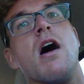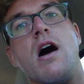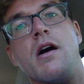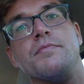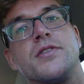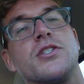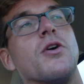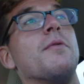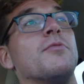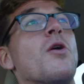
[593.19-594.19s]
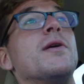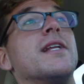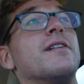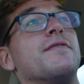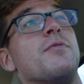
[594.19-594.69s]
Um, so I'm going
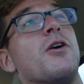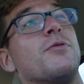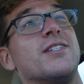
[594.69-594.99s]
to Clifton Park,